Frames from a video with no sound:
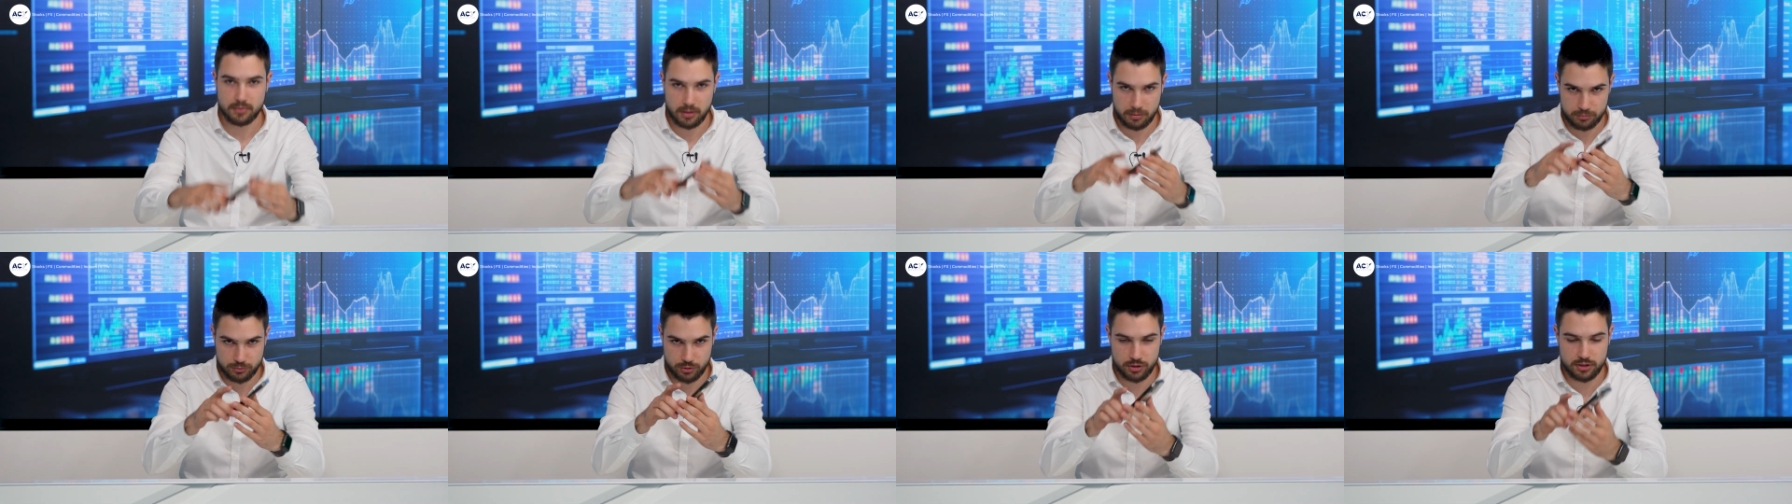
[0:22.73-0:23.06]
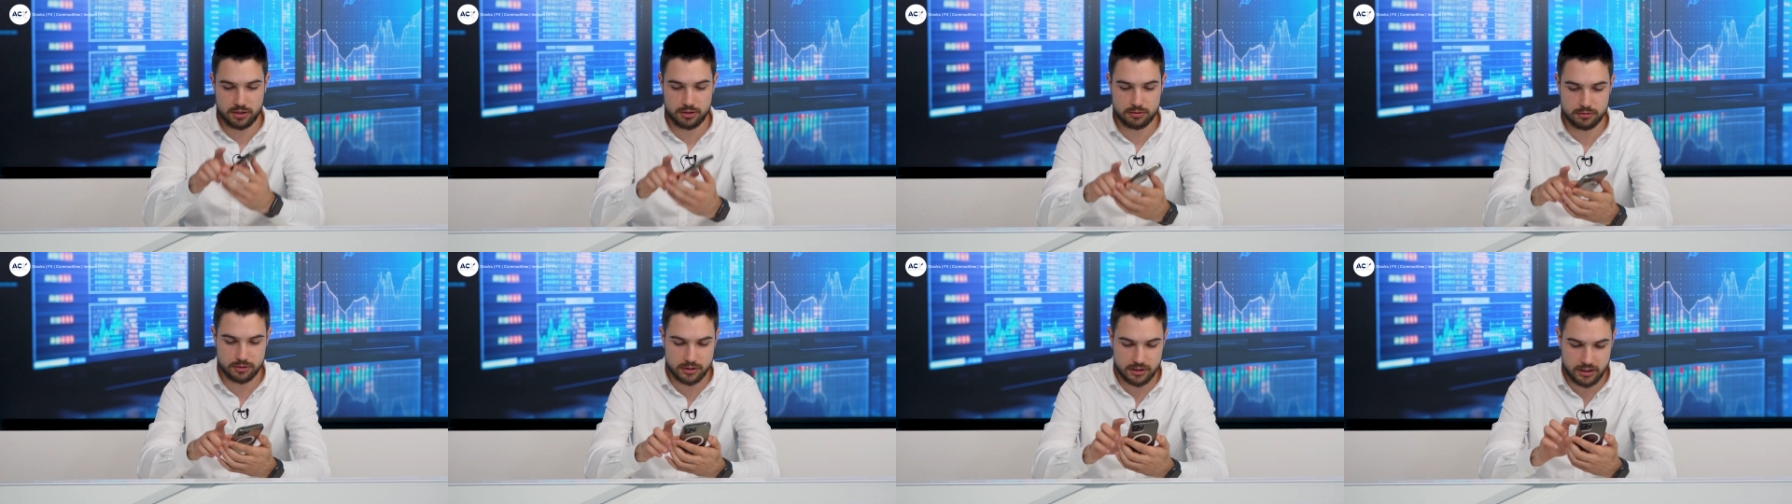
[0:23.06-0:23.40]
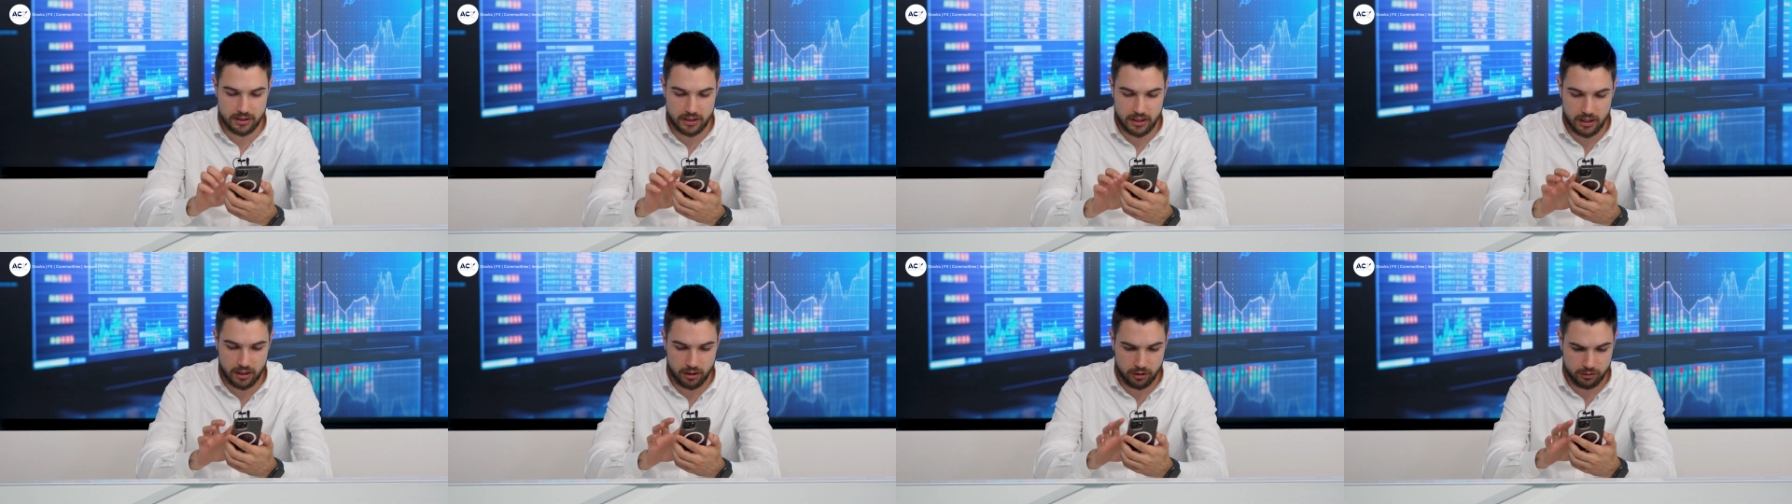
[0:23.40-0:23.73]
I'm gonna read
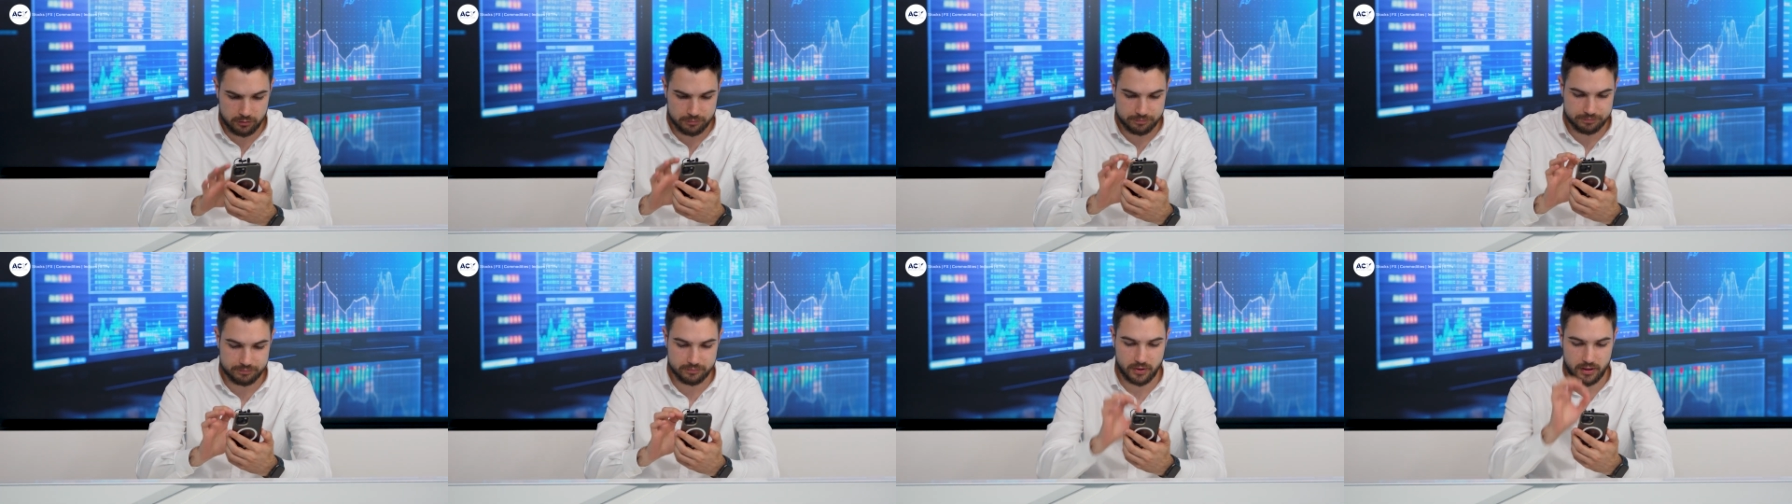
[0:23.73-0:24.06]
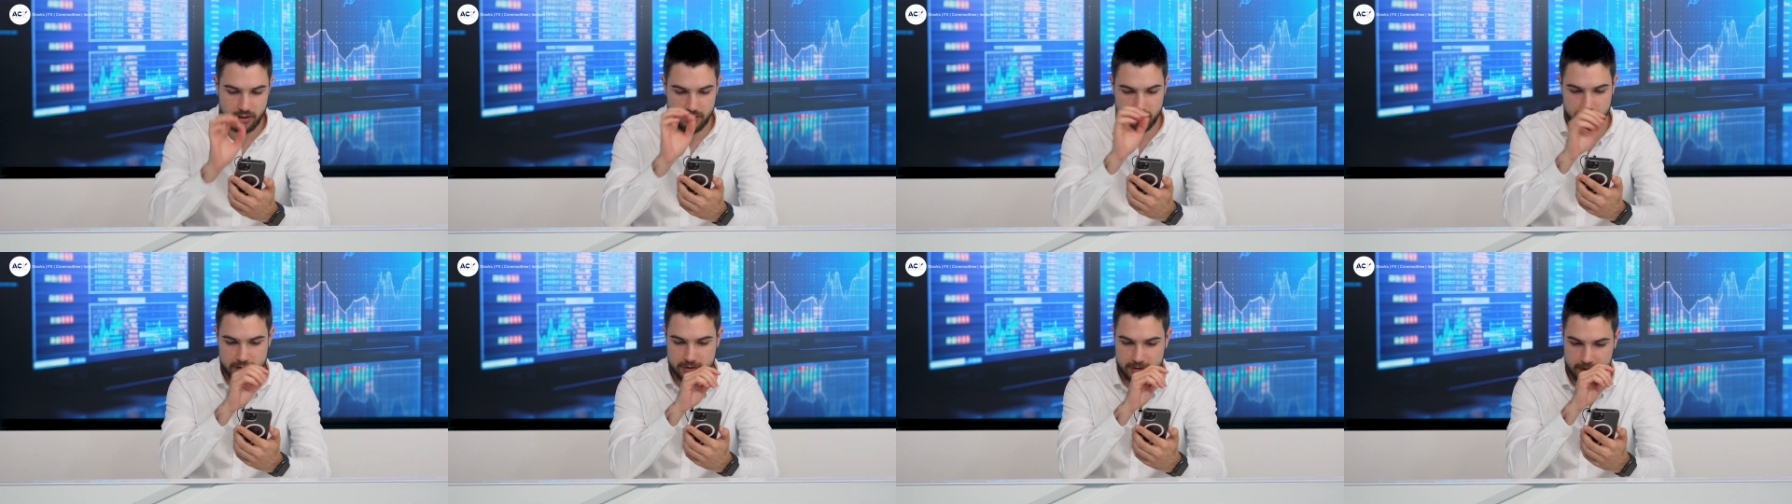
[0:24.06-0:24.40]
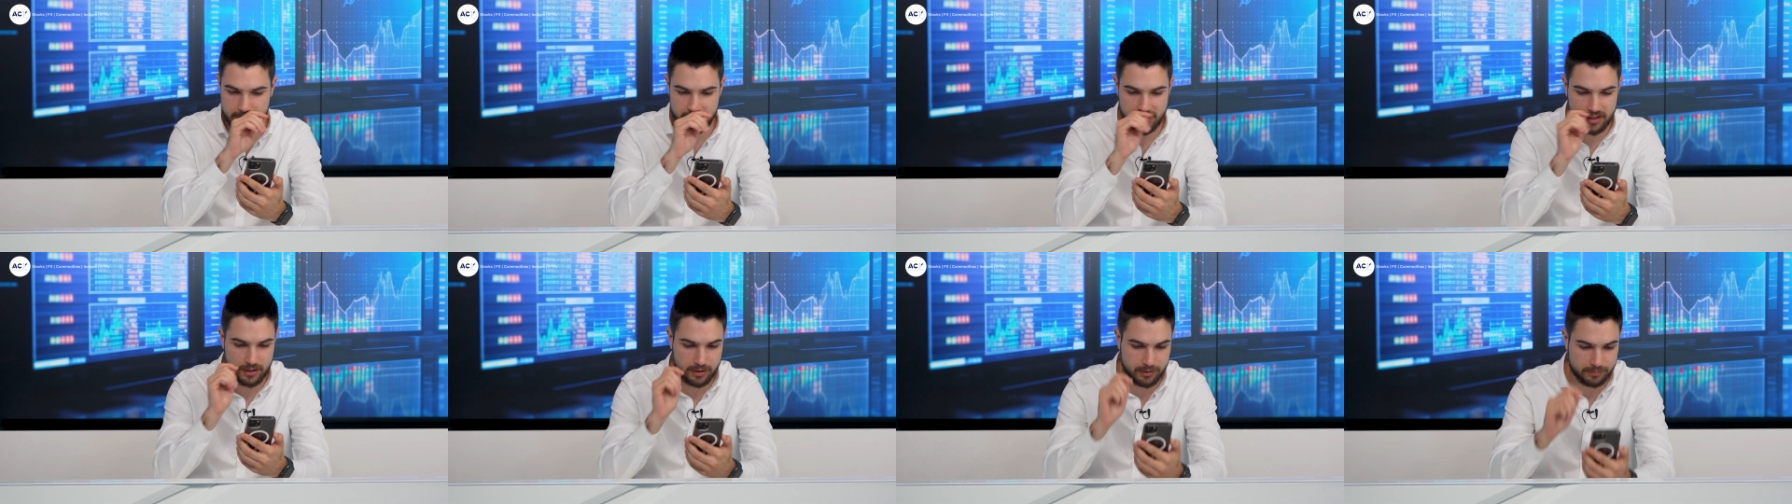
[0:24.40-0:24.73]
it out, it's
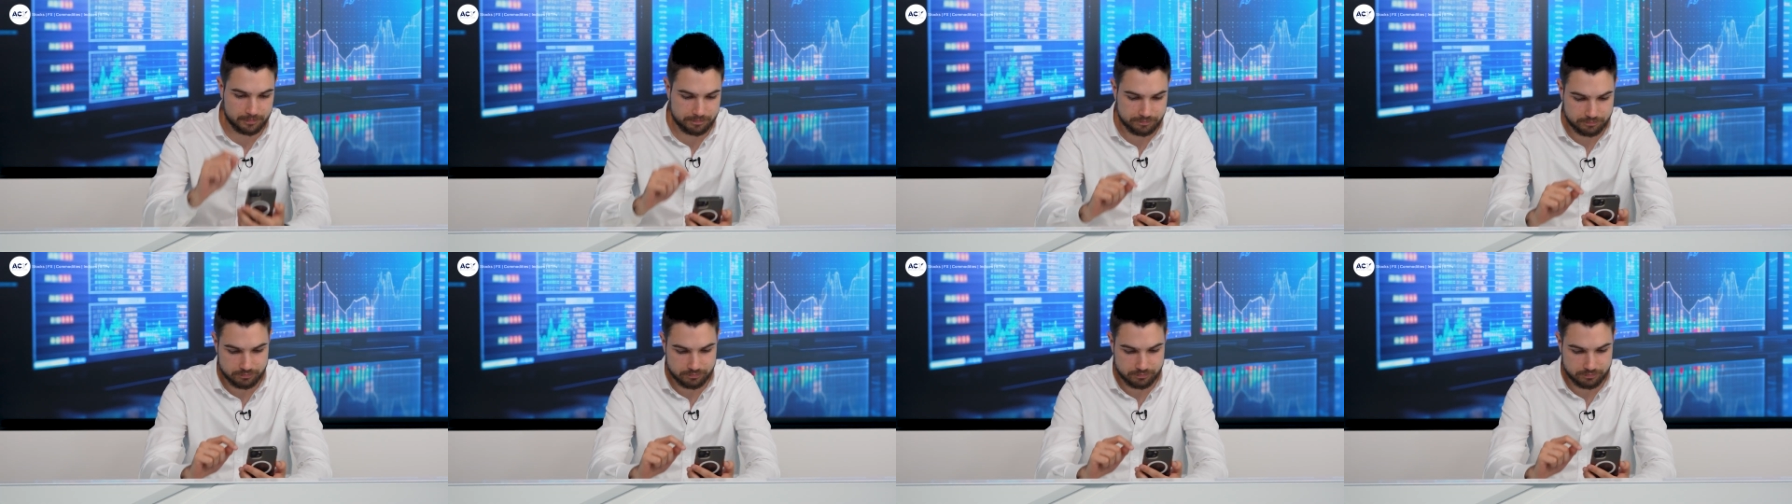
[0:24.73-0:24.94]
here.